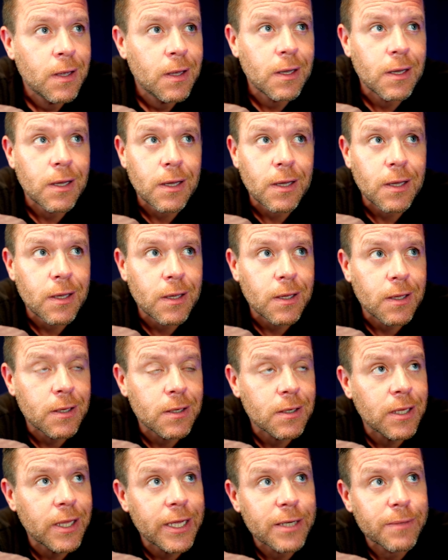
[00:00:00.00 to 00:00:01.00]

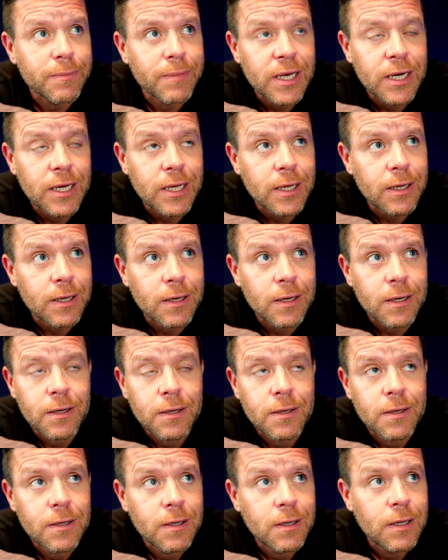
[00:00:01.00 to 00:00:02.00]
And like many
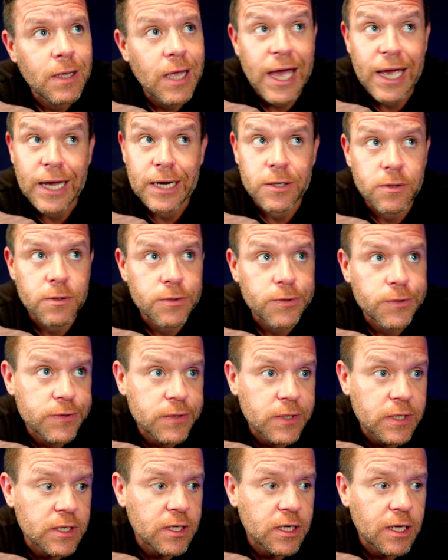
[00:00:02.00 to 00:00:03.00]
actors,
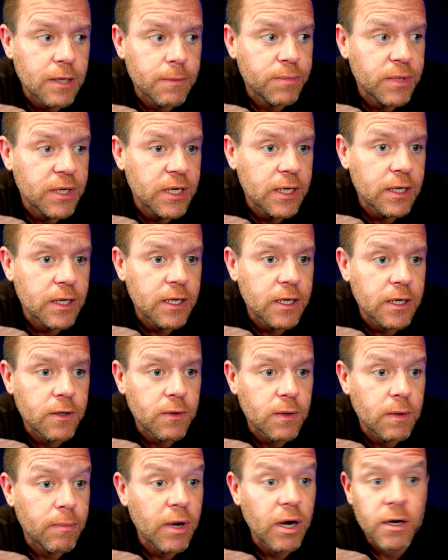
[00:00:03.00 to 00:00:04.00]
ended up being, you
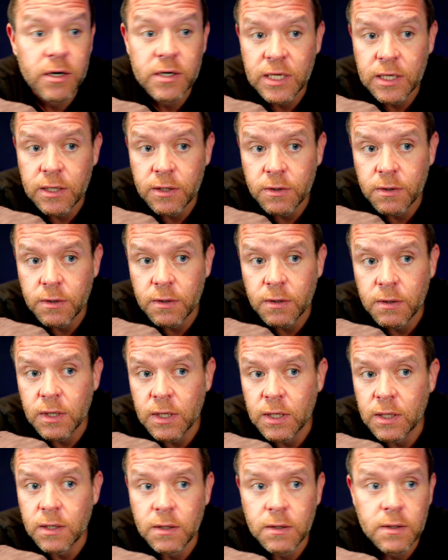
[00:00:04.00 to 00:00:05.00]
know, a bartender
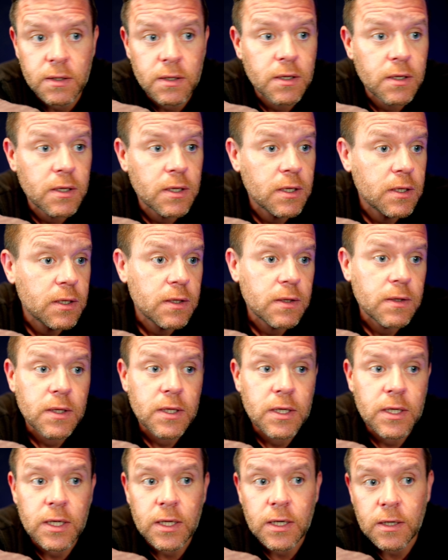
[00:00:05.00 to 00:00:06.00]
and,
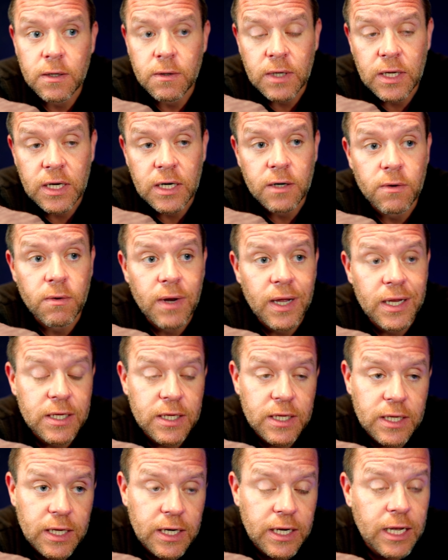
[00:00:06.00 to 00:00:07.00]
you know, kind of
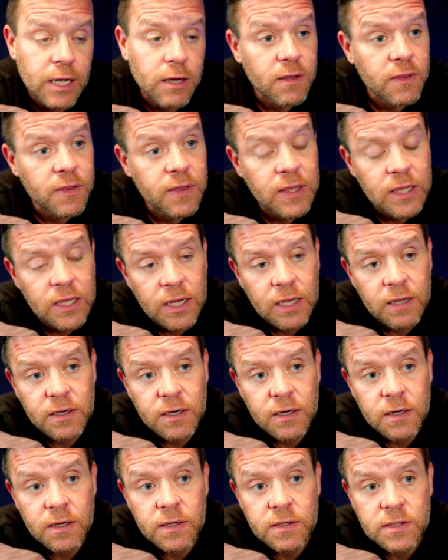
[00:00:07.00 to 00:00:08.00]
grinding it out. And then
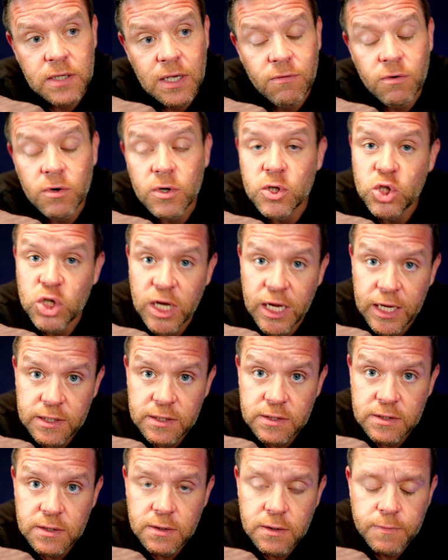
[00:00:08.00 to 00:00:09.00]
I discovered
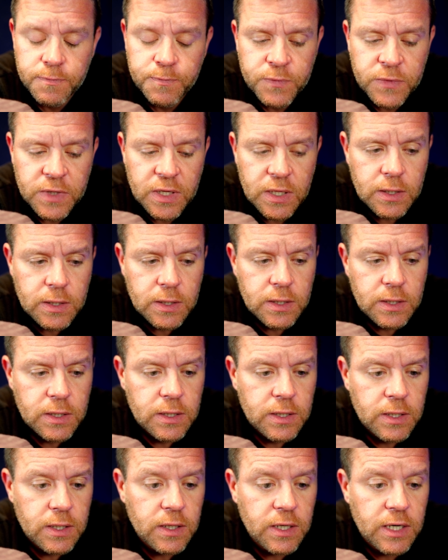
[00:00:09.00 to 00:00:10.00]
chess, and
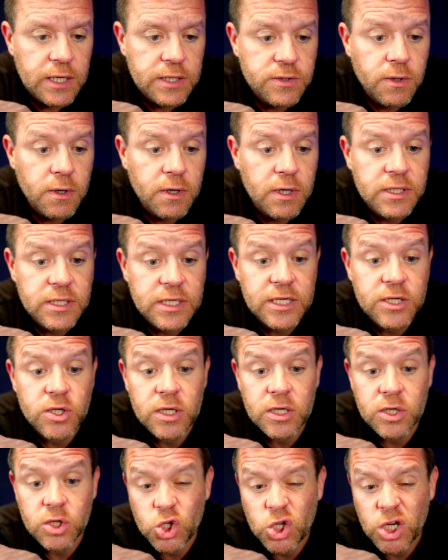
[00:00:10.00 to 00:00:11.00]
then I started
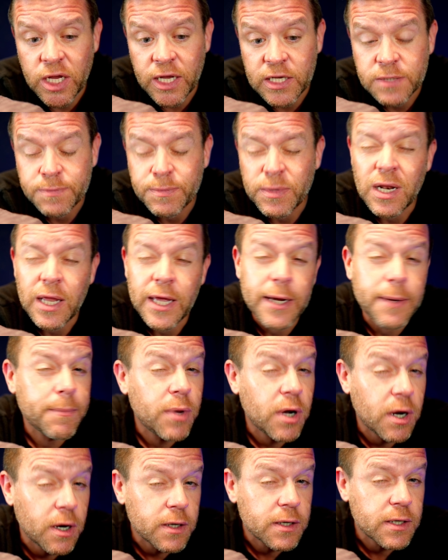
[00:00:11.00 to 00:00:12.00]
teaching chess, but like
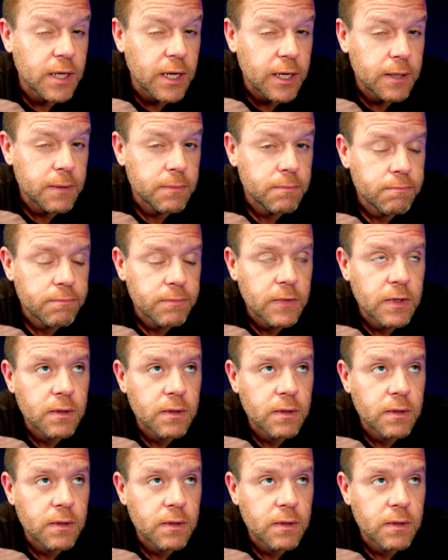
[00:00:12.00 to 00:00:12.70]
part-time,